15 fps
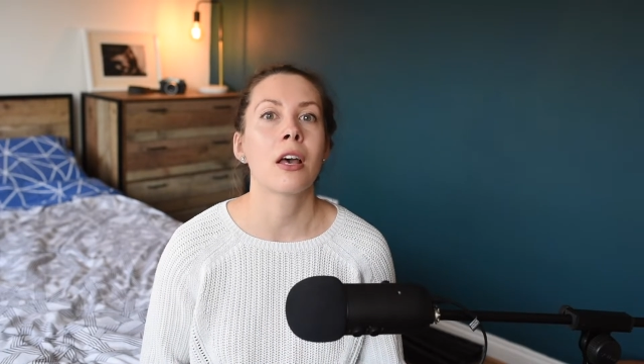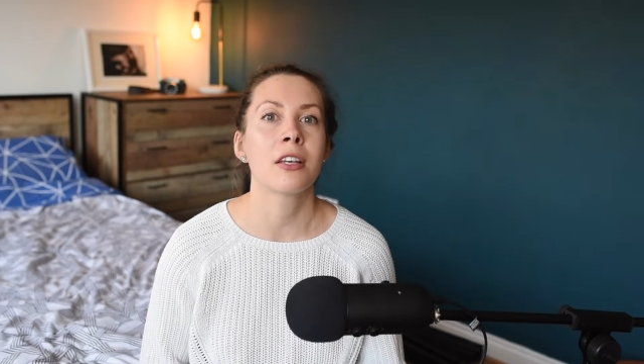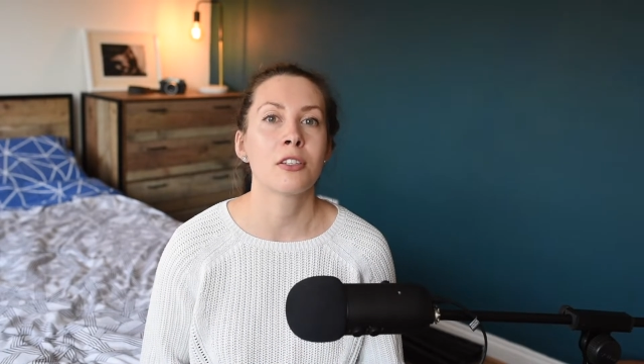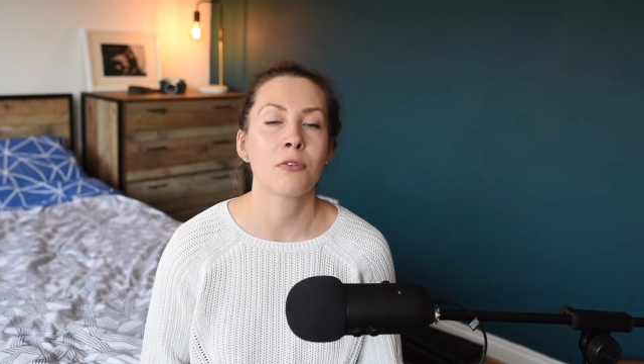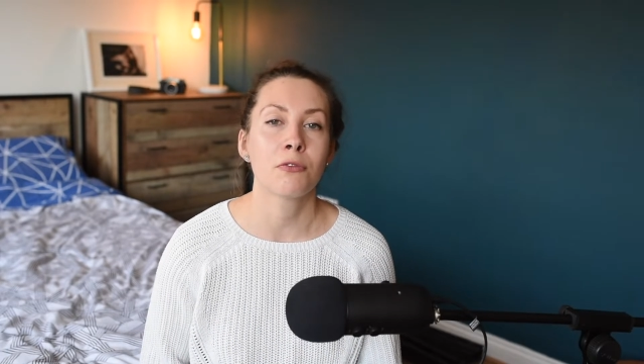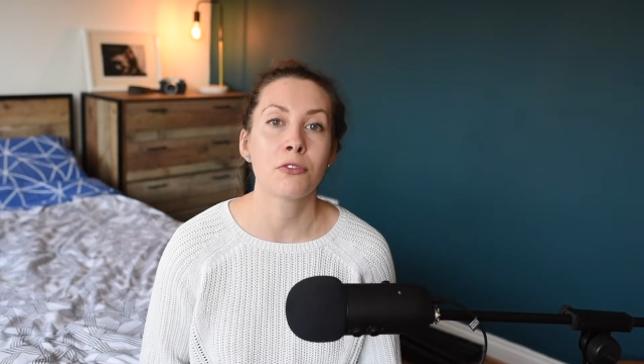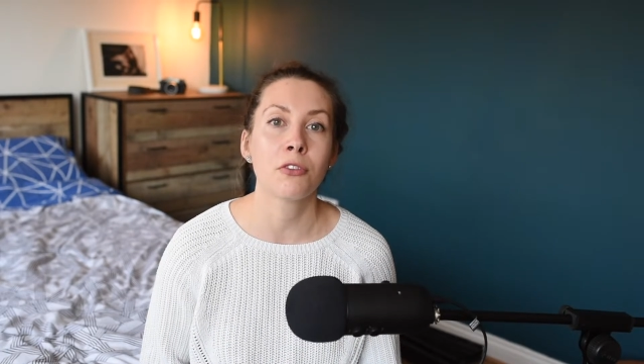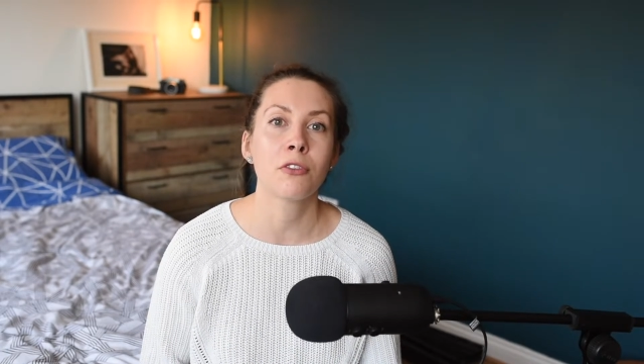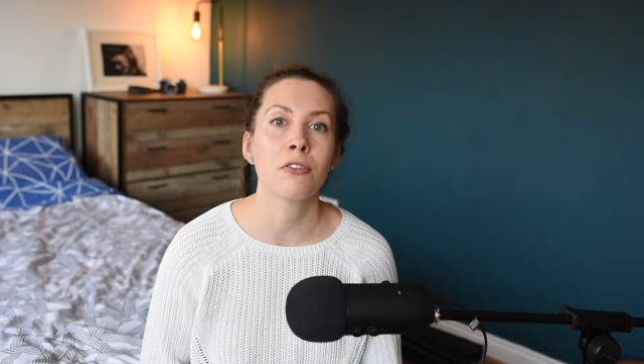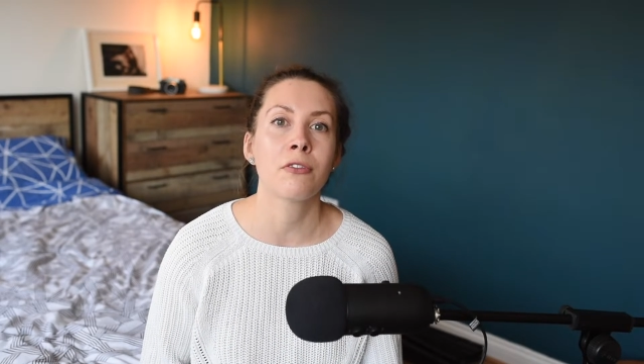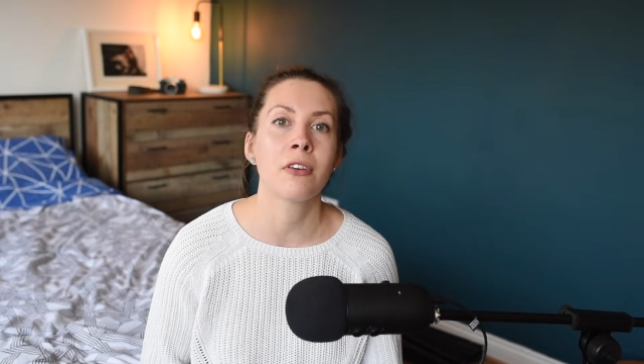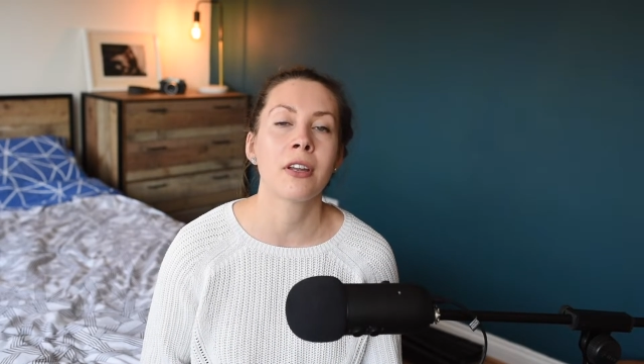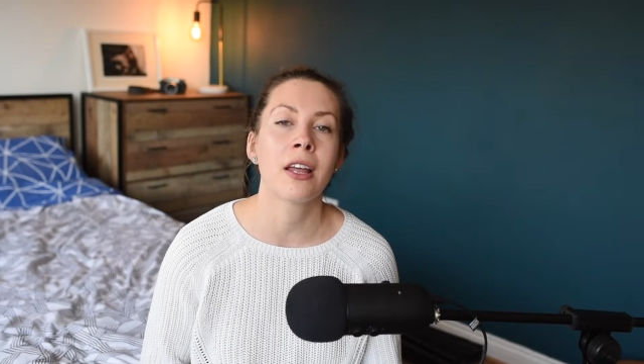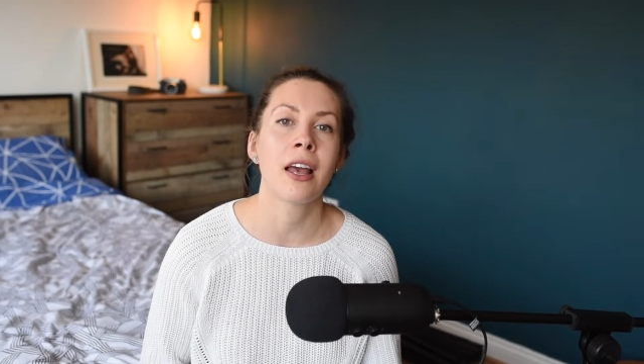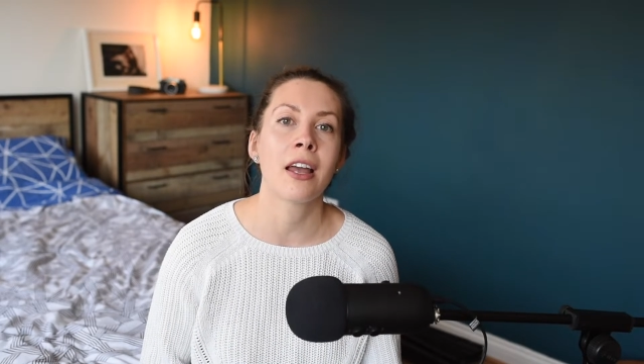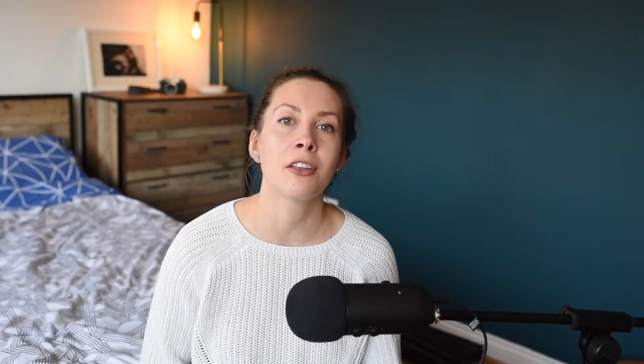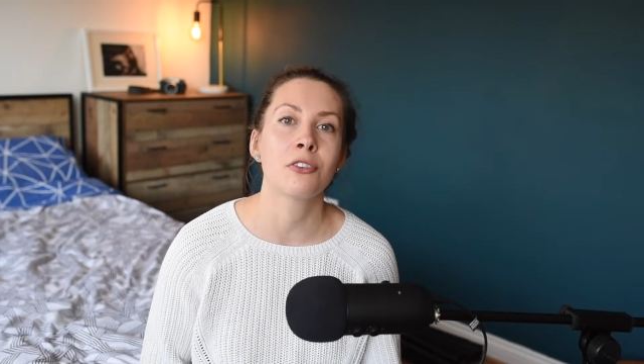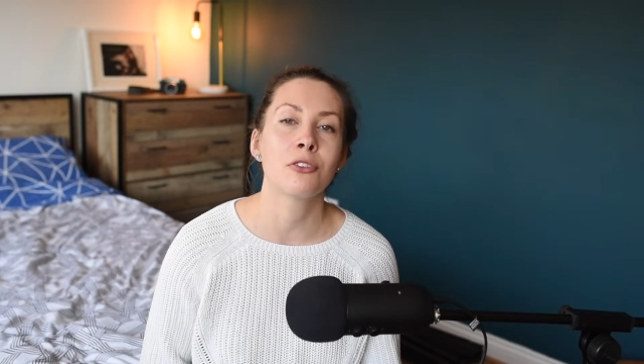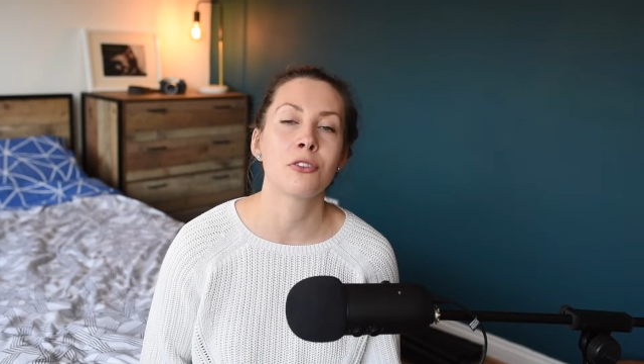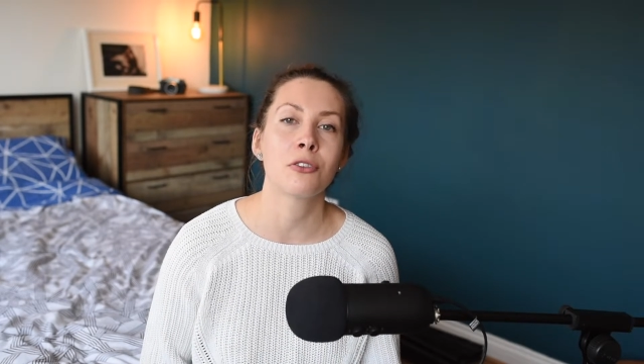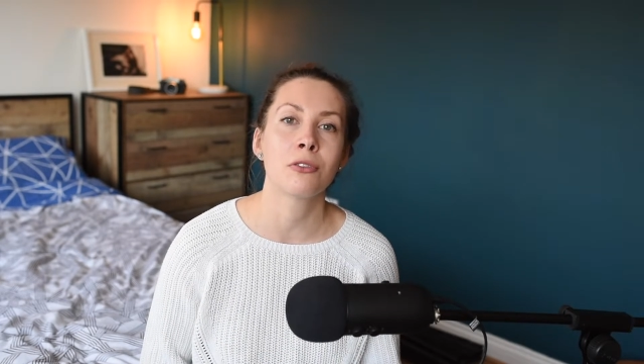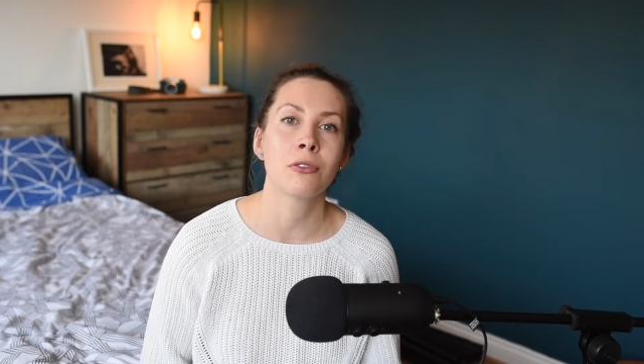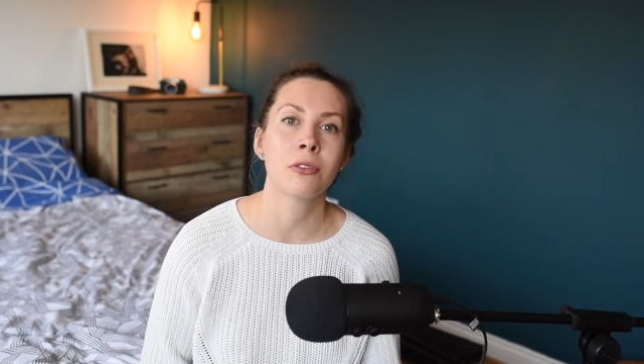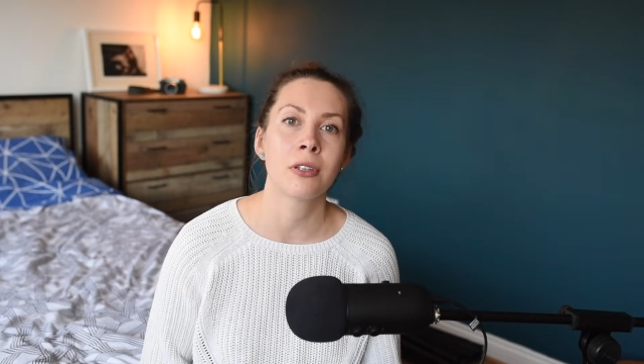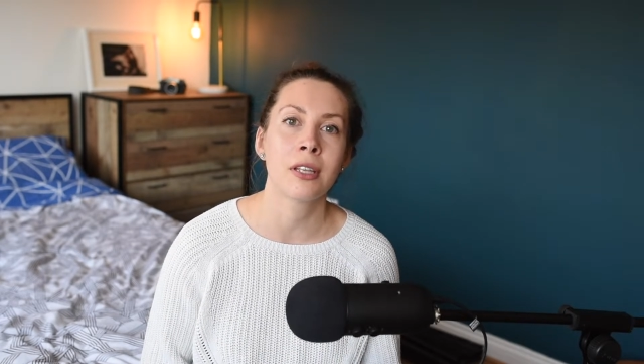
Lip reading: as a photographer and to